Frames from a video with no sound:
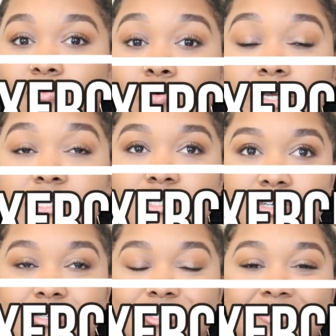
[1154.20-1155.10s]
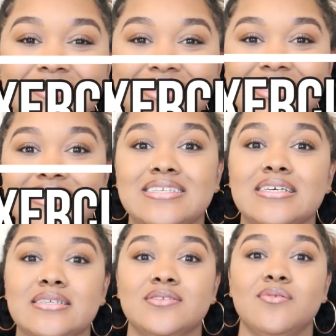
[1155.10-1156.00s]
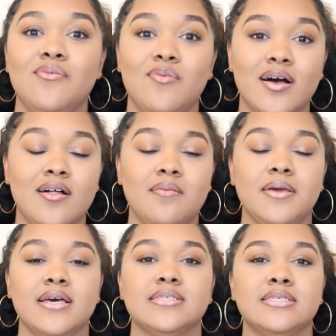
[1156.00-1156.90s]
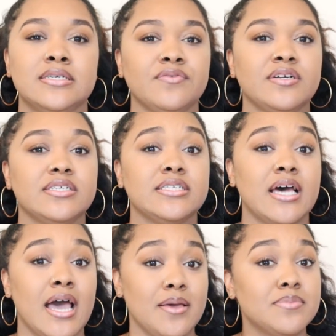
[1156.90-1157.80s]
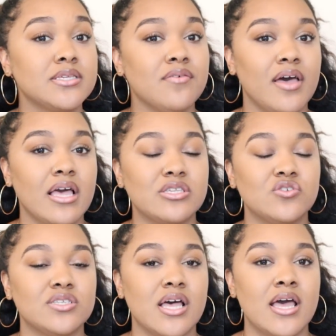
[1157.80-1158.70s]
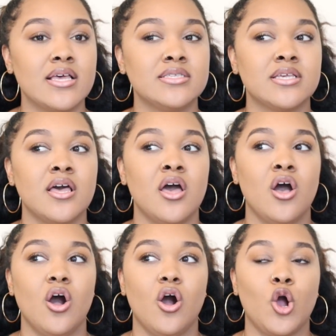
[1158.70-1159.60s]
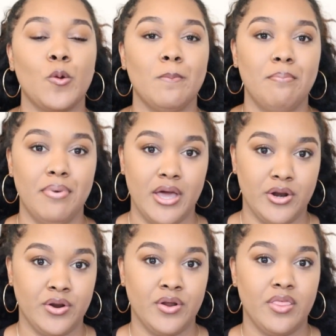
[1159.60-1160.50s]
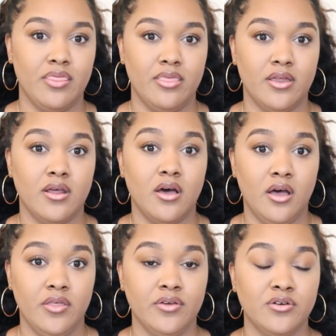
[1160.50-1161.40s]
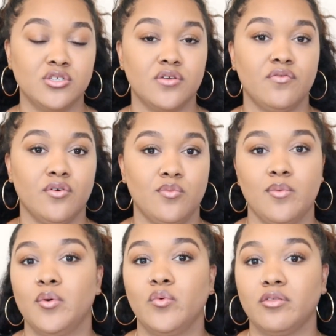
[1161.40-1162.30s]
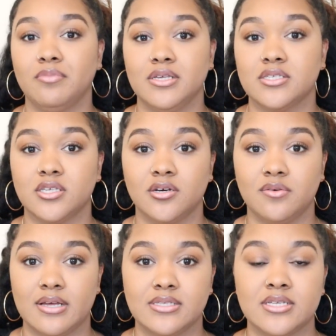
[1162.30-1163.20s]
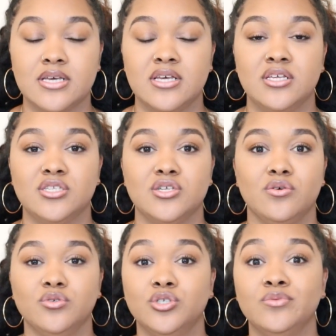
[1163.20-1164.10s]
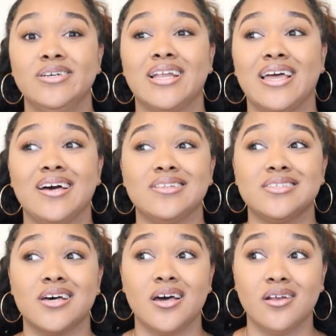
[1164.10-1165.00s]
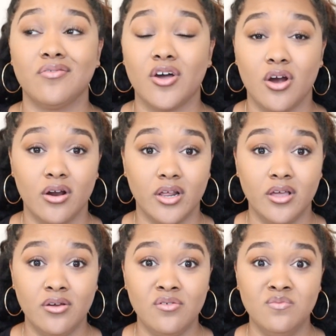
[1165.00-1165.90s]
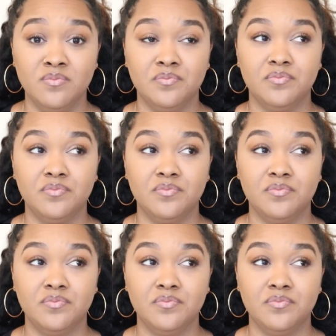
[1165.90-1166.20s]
research on this as well, because different types of exercise are better than others for women with PCOS. So doing like a ton of cardio